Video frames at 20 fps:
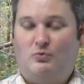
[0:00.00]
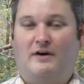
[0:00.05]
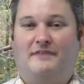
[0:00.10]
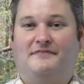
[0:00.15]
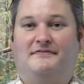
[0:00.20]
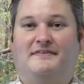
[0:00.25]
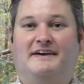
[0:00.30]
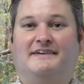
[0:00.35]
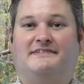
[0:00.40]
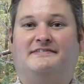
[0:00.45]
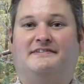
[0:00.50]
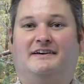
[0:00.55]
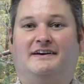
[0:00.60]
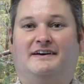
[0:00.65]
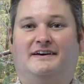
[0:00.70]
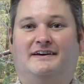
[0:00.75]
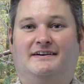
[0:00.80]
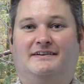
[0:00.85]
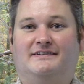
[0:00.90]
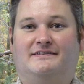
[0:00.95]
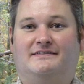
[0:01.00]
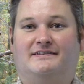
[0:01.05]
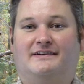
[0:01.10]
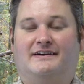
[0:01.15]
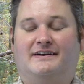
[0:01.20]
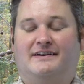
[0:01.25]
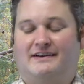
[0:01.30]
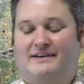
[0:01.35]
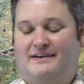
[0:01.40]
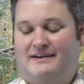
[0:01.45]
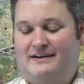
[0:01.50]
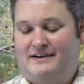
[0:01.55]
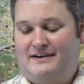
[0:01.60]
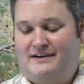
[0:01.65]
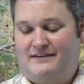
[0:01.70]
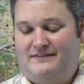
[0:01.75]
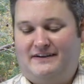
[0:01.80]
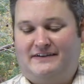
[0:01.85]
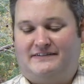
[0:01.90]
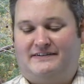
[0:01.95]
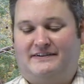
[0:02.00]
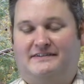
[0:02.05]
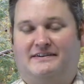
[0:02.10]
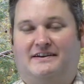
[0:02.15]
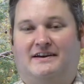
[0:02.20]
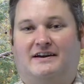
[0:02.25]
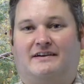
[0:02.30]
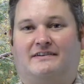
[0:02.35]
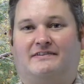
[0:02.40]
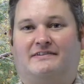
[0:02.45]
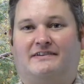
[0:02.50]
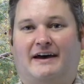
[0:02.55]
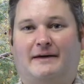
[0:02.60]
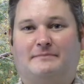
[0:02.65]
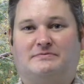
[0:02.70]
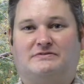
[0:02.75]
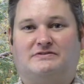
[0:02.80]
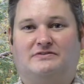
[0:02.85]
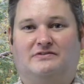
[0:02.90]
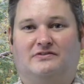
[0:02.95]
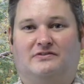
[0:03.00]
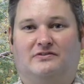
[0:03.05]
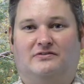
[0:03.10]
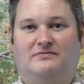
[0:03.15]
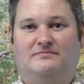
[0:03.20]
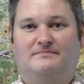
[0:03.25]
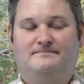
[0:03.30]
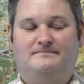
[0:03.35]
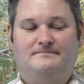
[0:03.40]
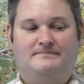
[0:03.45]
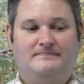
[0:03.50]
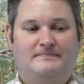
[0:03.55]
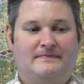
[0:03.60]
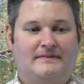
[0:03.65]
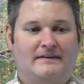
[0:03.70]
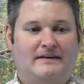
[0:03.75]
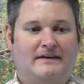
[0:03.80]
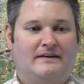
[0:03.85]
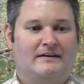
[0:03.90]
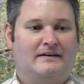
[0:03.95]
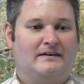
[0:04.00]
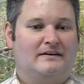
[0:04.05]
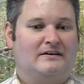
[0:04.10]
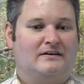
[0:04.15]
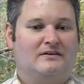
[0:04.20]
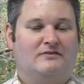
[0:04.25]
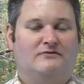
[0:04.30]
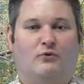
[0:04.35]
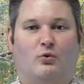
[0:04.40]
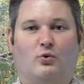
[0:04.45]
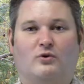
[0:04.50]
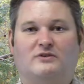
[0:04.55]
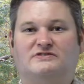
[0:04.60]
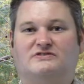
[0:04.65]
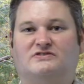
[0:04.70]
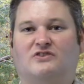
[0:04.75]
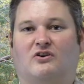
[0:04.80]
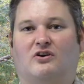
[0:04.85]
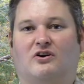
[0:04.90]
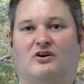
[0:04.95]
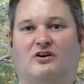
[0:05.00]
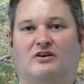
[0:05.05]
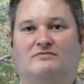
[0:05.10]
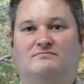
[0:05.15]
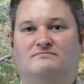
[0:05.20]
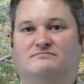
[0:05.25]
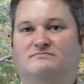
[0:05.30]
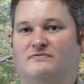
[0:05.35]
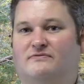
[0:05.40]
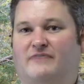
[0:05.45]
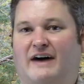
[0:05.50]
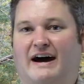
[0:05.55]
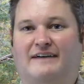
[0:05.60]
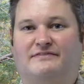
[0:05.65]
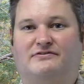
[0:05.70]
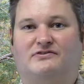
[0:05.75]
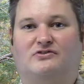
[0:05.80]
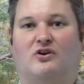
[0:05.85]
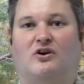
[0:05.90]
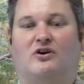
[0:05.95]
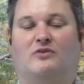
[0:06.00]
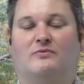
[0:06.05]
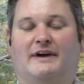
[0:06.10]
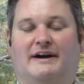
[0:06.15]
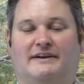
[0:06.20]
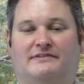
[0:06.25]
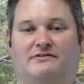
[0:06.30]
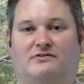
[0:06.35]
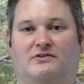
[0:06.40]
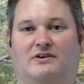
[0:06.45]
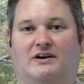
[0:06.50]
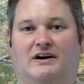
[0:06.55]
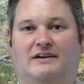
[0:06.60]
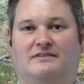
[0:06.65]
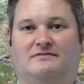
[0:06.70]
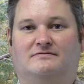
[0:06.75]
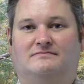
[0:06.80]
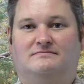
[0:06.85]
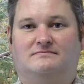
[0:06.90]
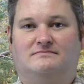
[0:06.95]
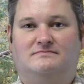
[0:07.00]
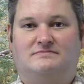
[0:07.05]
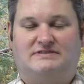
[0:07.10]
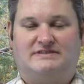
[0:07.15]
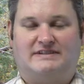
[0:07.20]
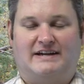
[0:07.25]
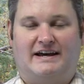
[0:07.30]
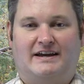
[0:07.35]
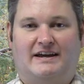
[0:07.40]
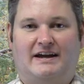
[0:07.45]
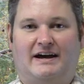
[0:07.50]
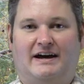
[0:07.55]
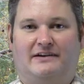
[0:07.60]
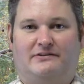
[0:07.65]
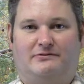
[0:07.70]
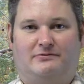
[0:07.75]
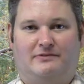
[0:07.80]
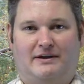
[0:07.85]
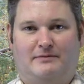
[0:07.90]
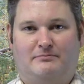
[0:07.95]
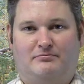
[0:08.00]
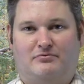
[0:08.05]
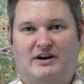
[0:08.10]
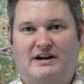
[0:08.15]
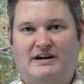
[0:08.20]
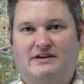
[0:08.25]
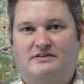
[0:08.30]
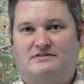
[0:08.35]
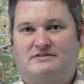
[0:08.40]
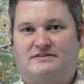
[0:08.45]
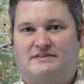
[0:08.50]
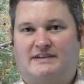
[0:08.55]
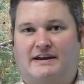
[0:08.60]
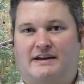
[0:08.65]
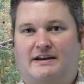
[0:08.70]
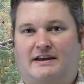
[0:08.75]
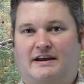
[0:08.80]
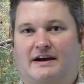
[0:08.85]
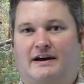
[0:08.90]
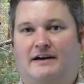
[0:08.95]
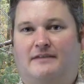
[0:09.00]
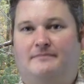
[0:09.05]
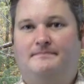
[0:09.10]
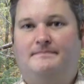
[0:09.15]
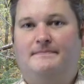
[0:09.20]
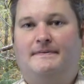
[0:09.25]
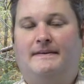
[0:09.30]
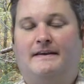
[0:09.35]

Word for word: what this is, this is the exceptional four-star, five-star restaurant steakhouse where they bring your steak out